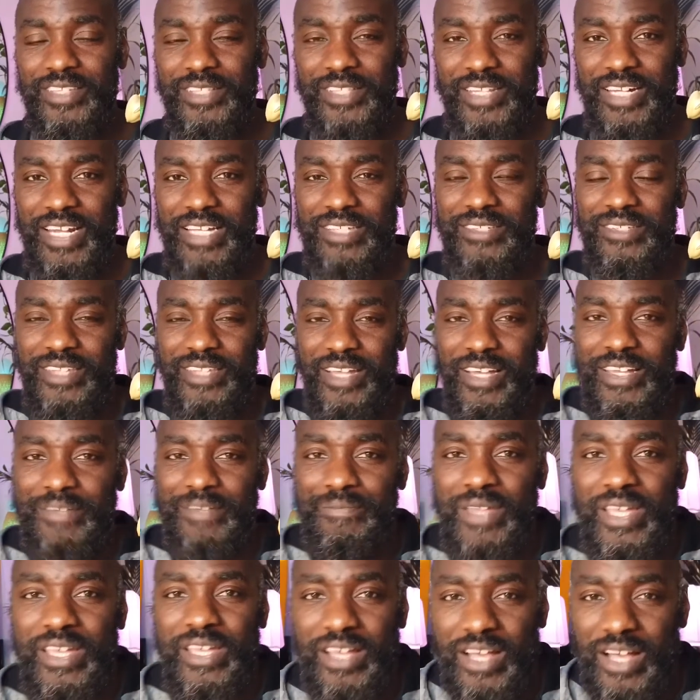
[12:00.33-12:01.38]
the next
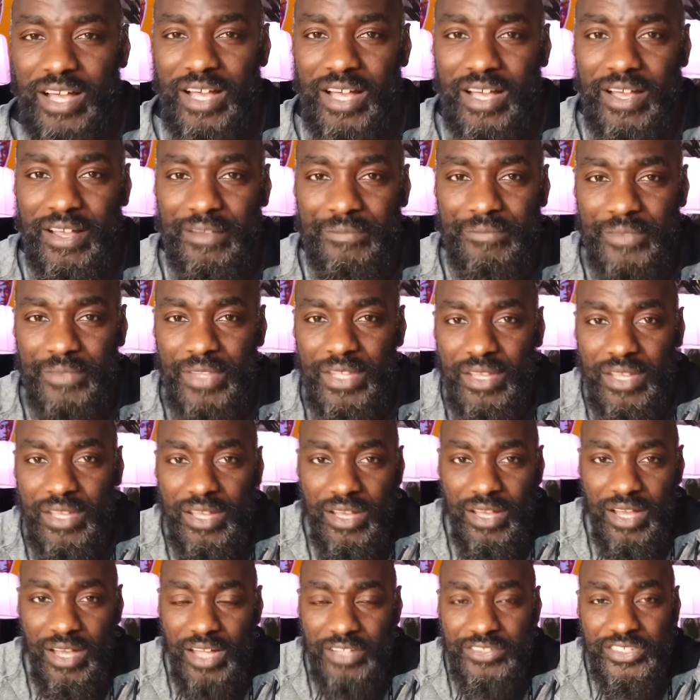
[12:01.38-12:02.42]
time,
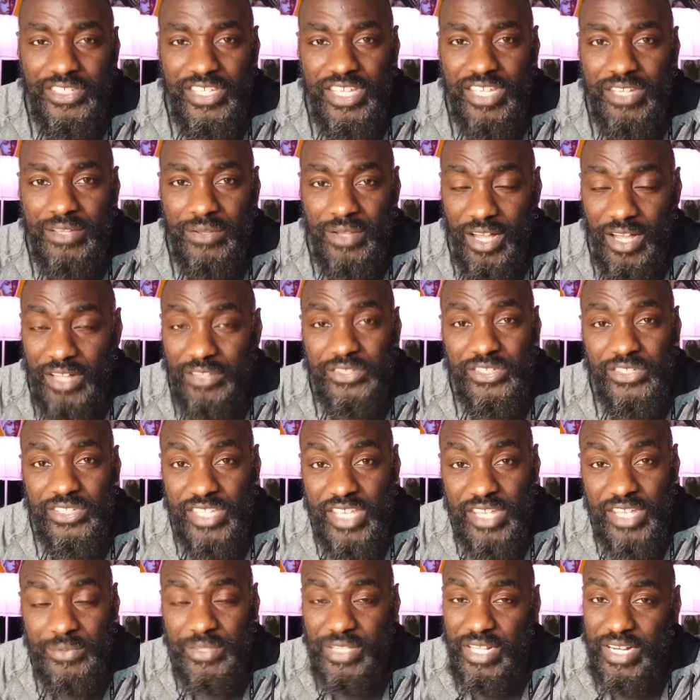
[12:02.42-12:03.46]
I'll see
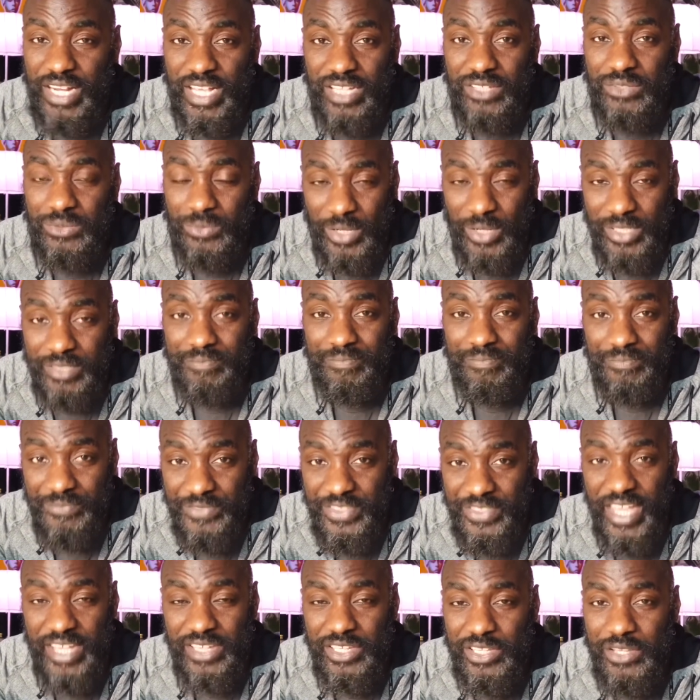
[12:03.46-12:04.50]
you in the next one.
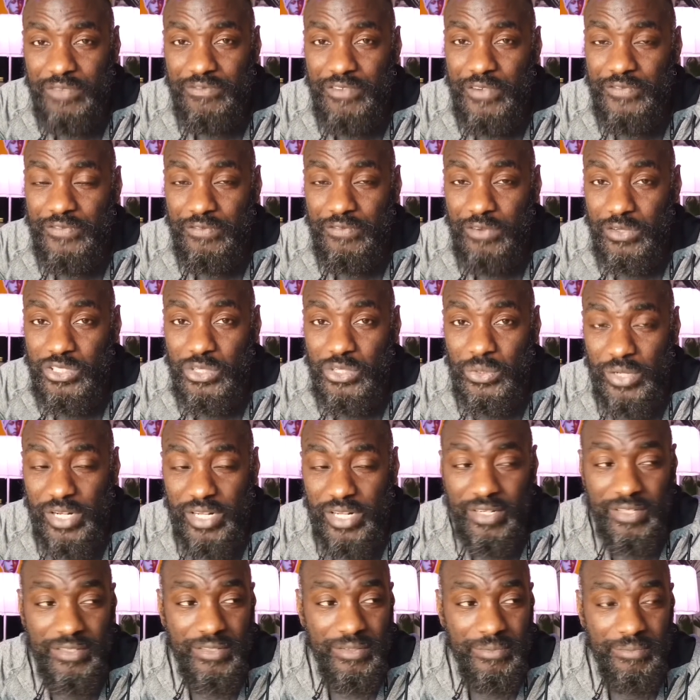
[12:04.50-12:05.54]
Thank you for
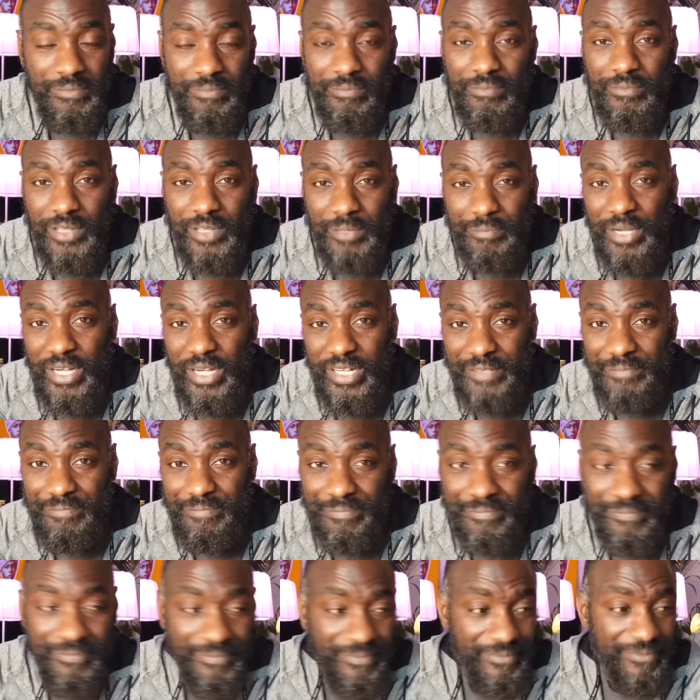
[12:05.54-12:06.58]
joining us. Goodbye.
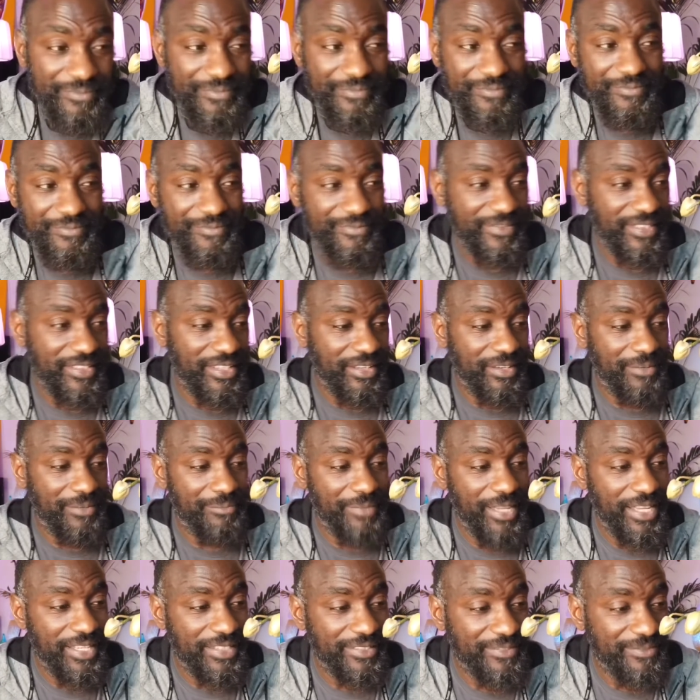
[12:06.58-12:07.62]
Oh
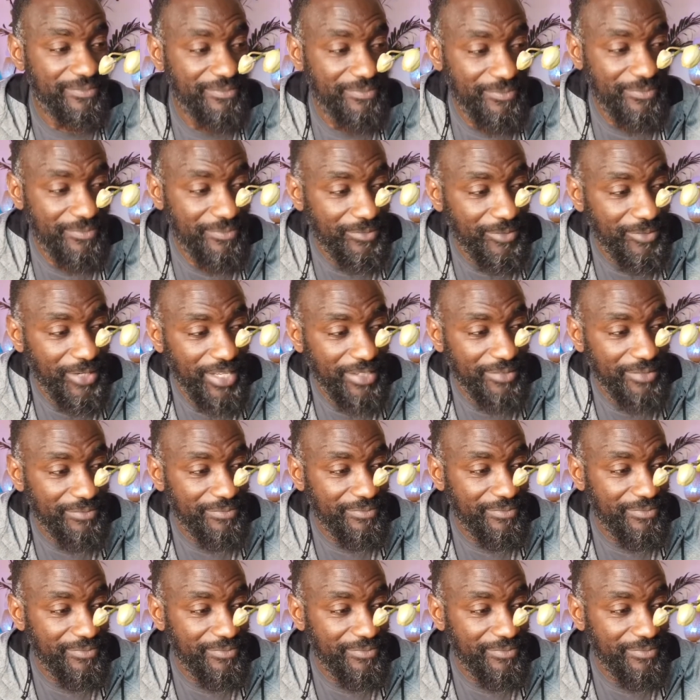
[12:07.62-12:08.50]
man, wow.